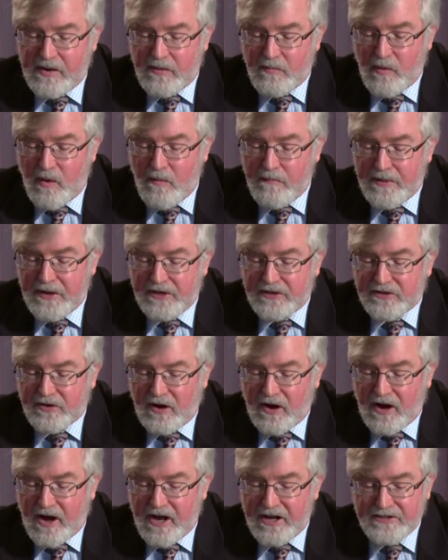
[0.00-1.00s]
We won't be
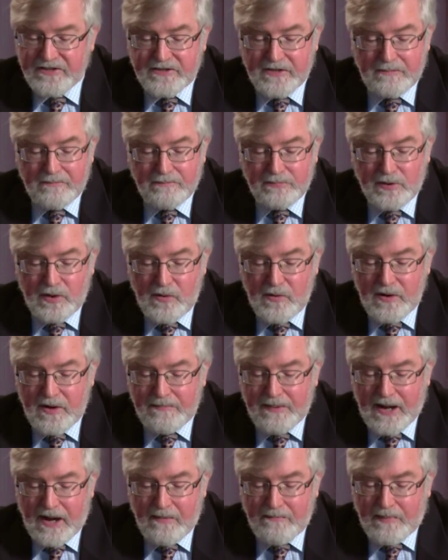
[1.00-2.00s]
tossed and blown
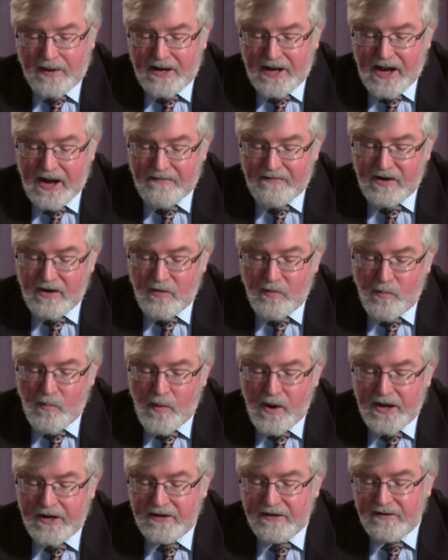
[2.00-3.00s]
about by every
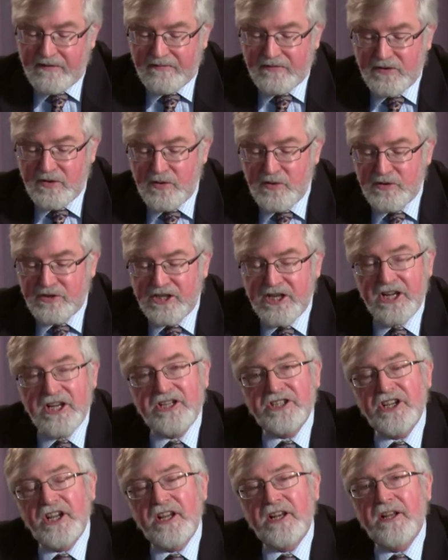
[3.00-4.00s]
wind of new
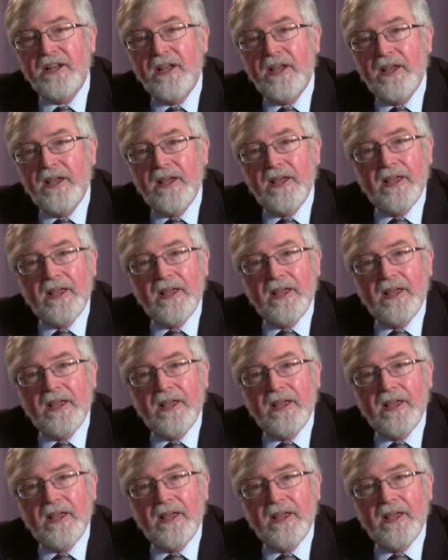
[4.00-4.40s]
teaching,